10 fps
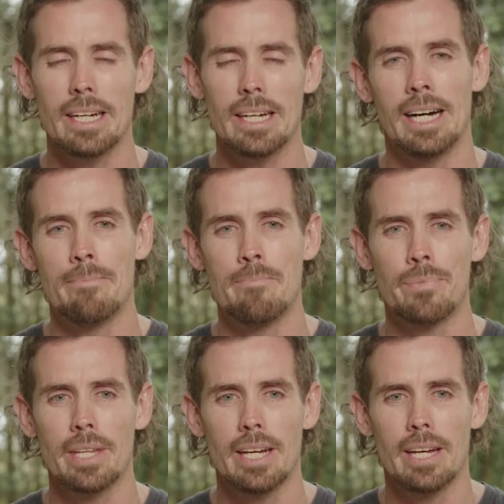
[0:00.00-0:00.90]

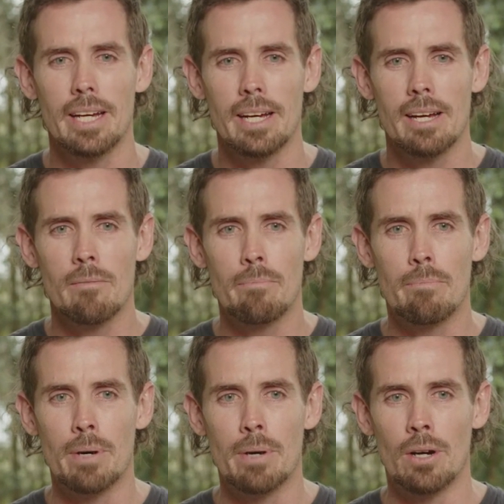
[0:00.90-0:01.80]

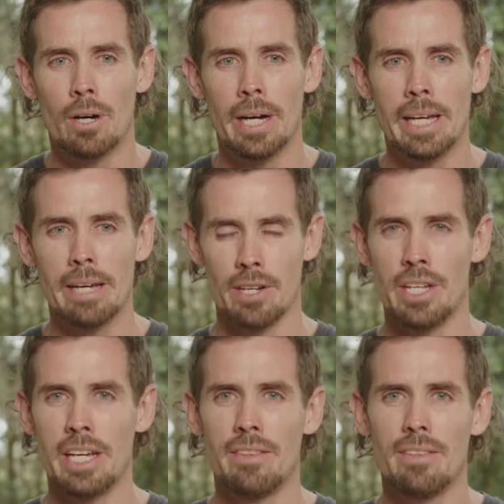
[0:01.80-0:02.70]
But if I
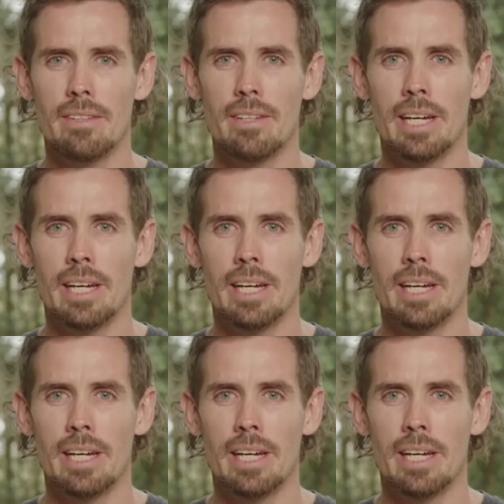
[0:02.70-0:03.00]
did,